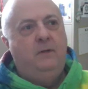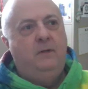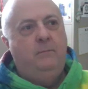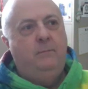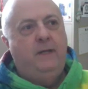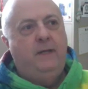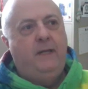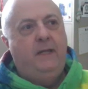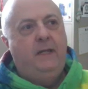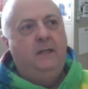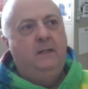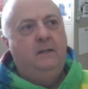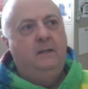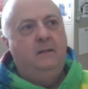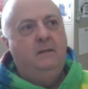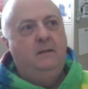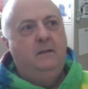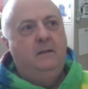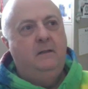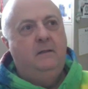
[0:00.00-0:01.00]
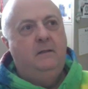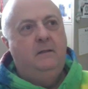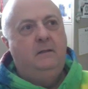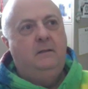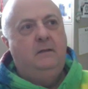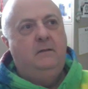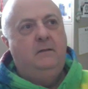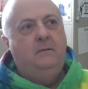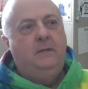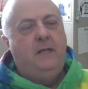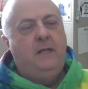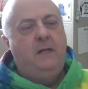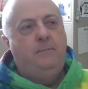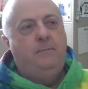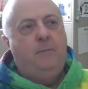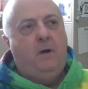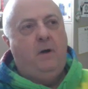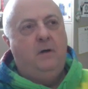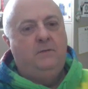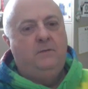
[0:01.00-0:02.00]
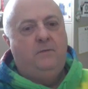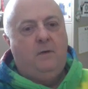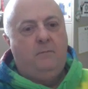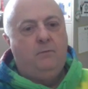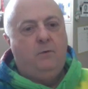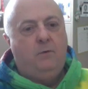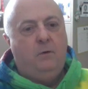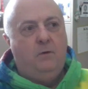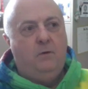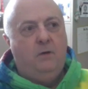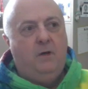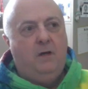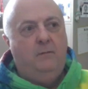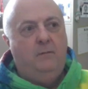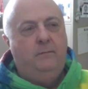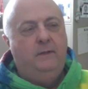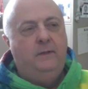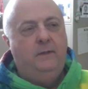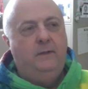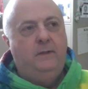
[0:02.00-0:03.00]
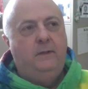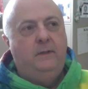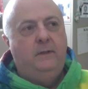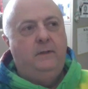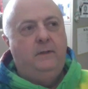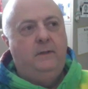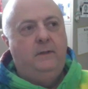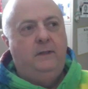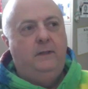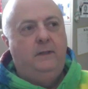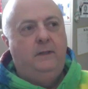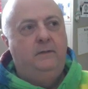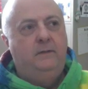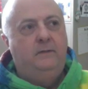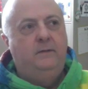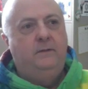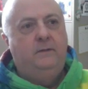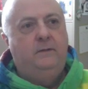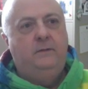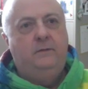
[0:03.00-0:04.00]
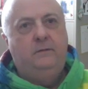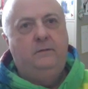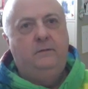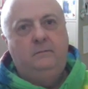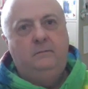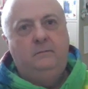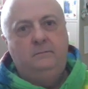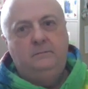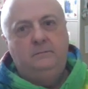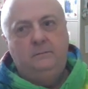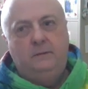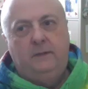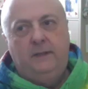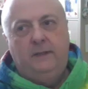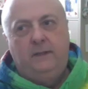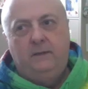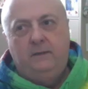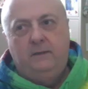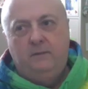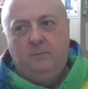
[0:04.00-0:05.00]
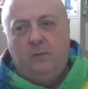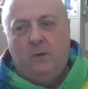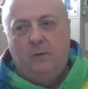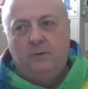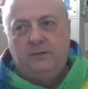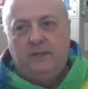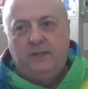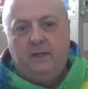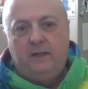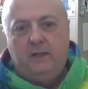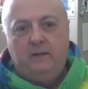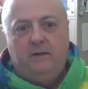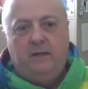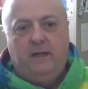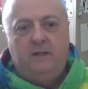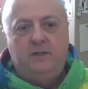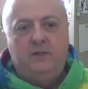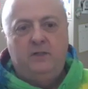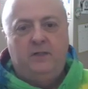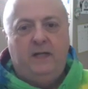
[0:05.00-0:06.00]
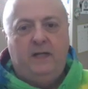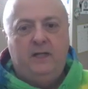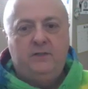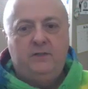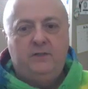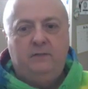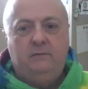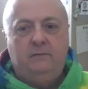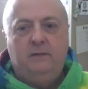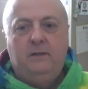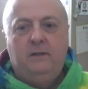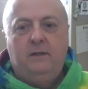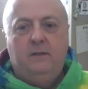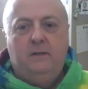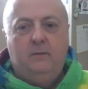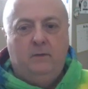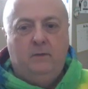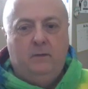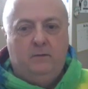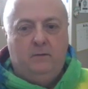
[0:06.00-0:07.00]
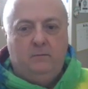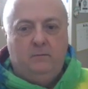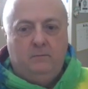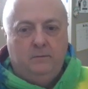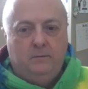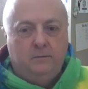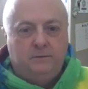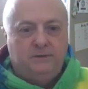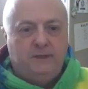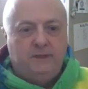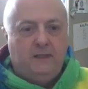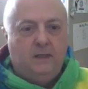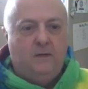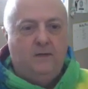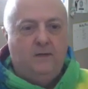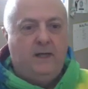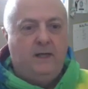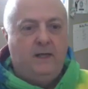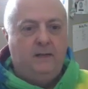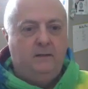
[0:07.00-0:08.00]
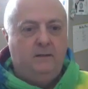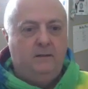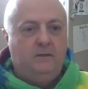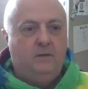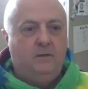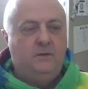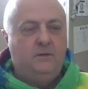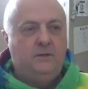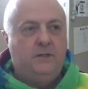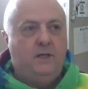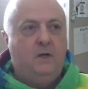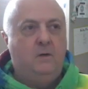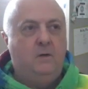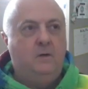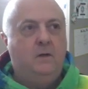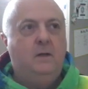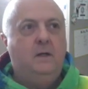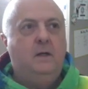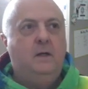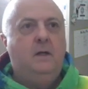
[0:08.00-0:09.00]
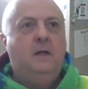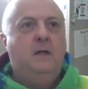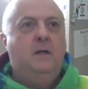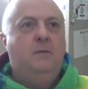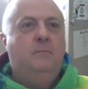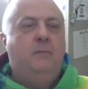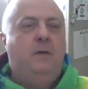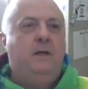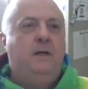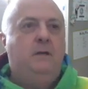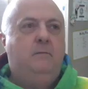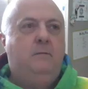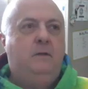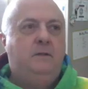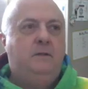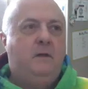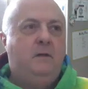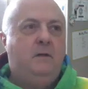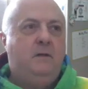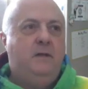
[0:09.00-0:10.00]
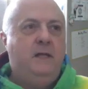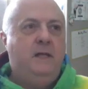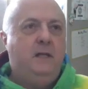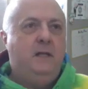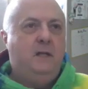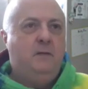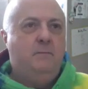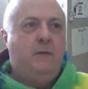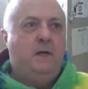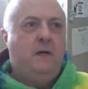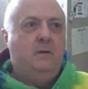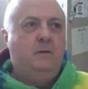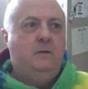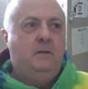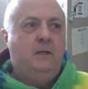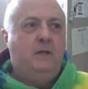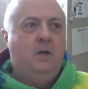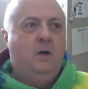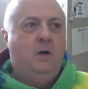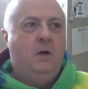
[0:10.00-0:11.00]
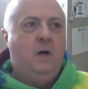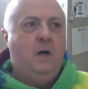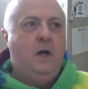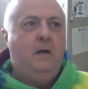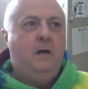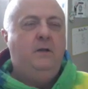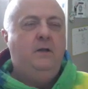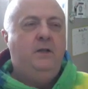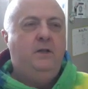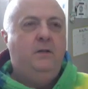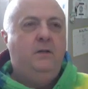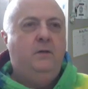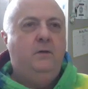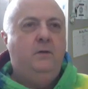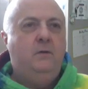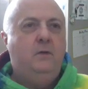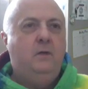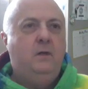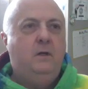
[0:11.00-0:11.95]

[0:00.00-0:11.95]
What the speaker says: to begin to take parts of our program into post-secondary education. We'll see how that turns out. But we start thinking about, you know, how do